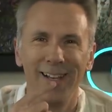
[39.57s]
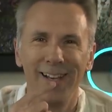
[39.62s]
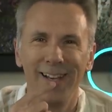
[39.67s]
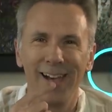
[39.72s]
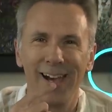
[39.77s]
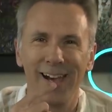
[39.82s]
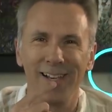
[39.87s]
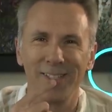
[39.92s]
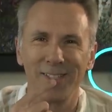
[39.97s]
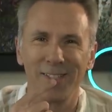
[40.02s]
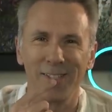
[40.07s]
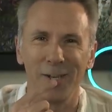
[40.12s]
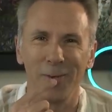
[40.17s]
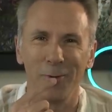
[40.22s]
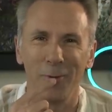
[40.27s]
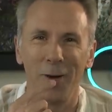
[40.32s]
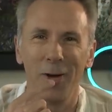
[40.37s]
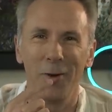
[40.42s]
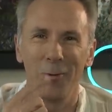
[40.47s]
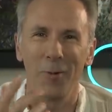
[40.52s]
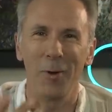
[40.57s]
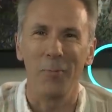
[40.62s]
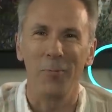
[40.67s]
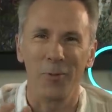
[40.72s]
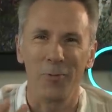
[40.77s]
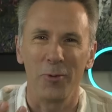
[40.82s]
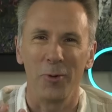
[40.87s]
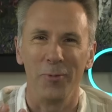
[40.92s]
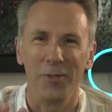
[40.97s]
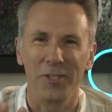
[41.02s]
And so when
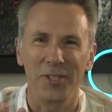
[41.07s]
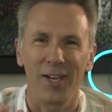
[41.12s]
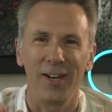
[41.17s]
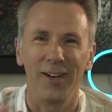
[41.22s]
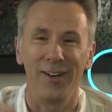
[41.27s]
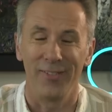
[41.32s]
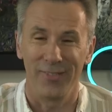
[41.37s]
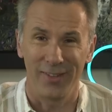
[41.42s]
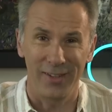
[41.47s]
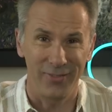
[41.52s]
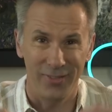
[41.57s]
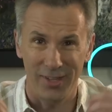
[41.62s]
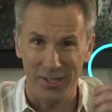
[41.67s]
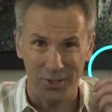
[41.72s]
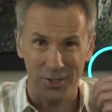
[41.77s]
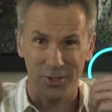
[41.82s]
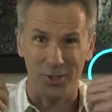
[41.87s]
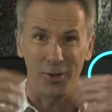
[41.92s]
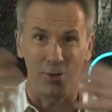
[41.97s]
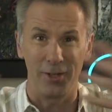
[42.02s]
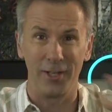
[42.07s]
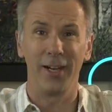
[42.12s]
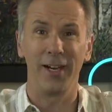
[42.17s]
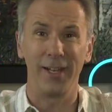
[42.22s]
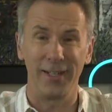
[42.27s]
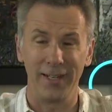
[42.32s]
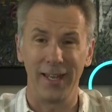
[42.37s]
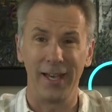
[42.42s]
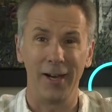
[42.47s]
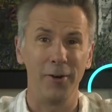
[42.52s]
performers can't, they're just
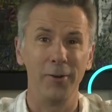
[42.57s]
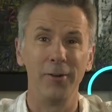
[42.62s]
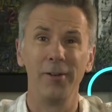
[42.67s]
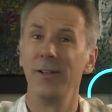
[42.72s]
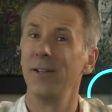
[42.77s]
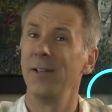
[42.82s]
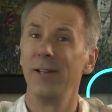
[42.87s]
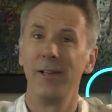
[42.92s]
online now,